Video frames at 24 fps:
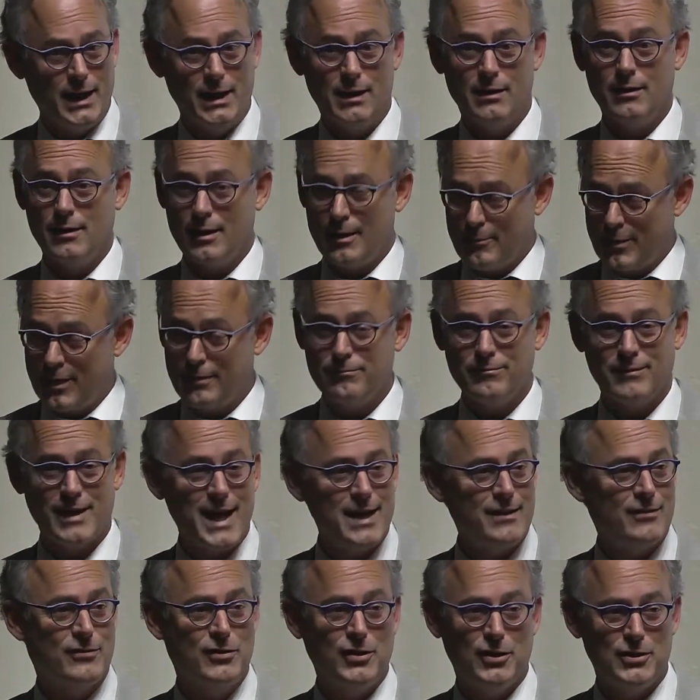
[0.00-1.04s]
And I'm like,
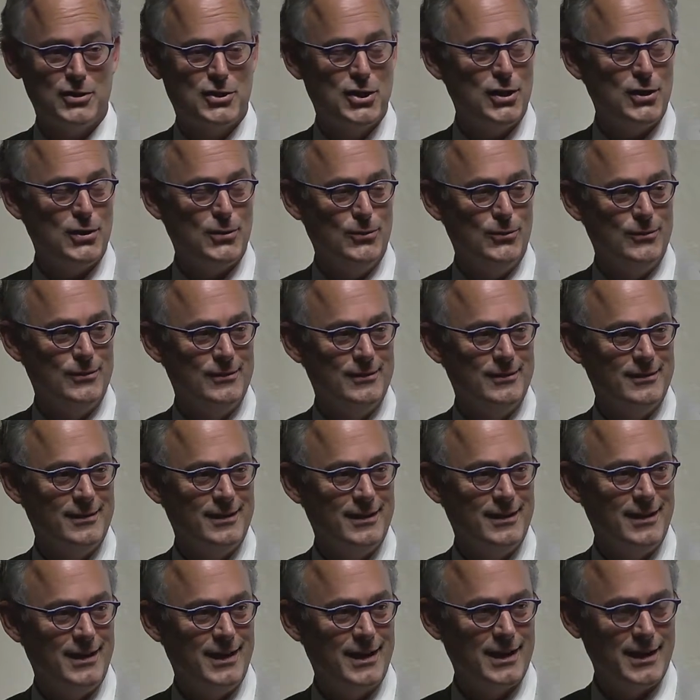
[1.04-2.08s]
that's good too.
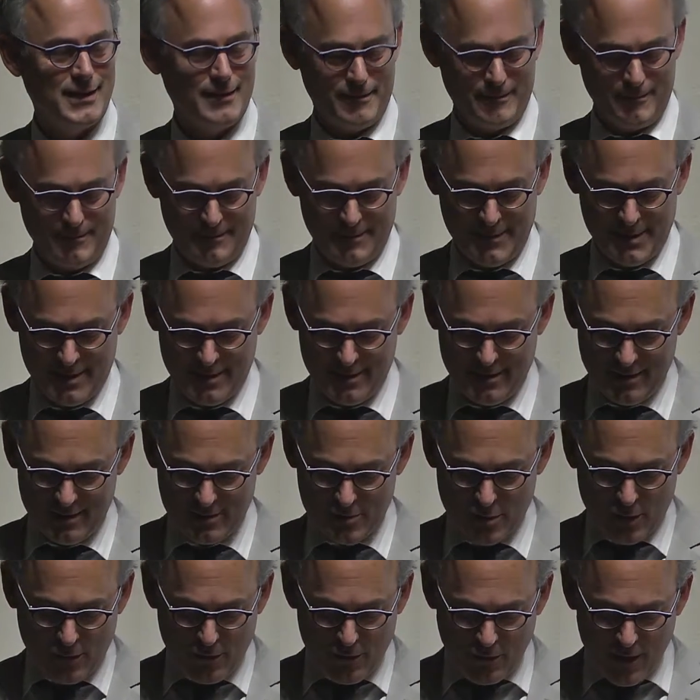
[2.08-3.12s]

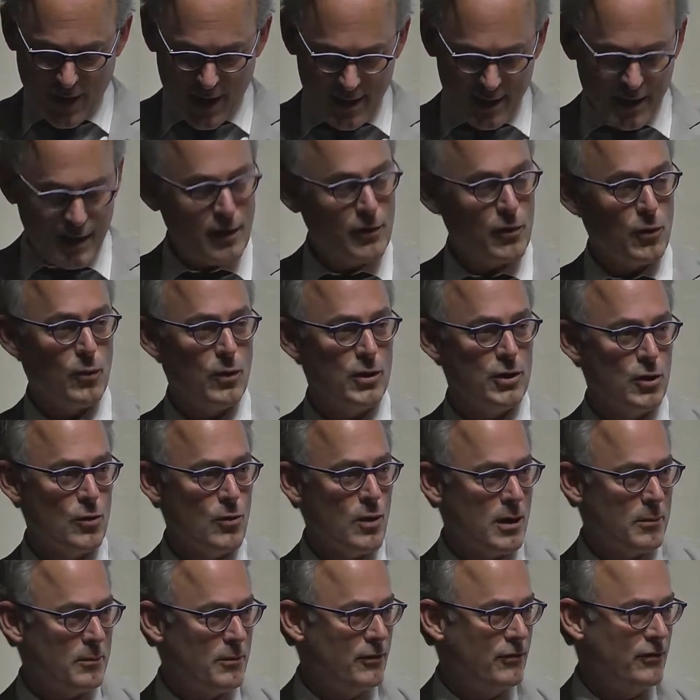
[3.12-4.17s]
So if you've got another one, you're
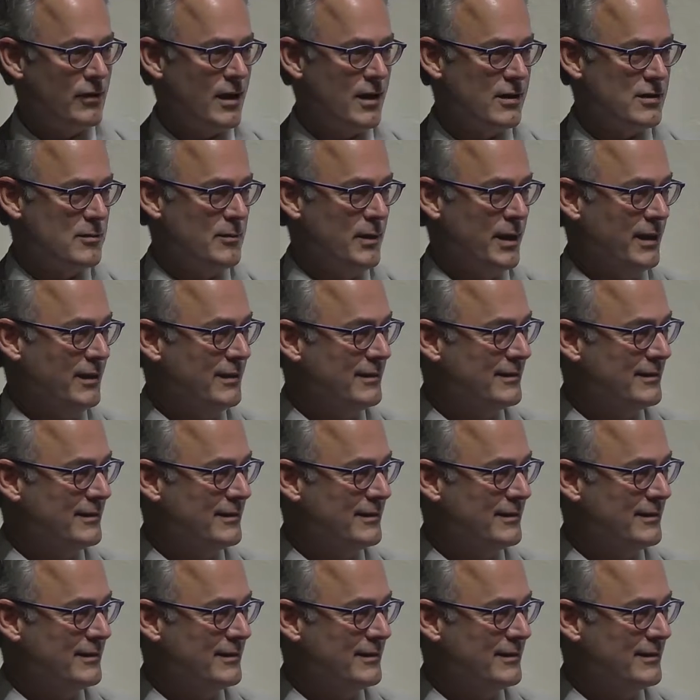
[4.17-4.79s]
welcome to send it to me.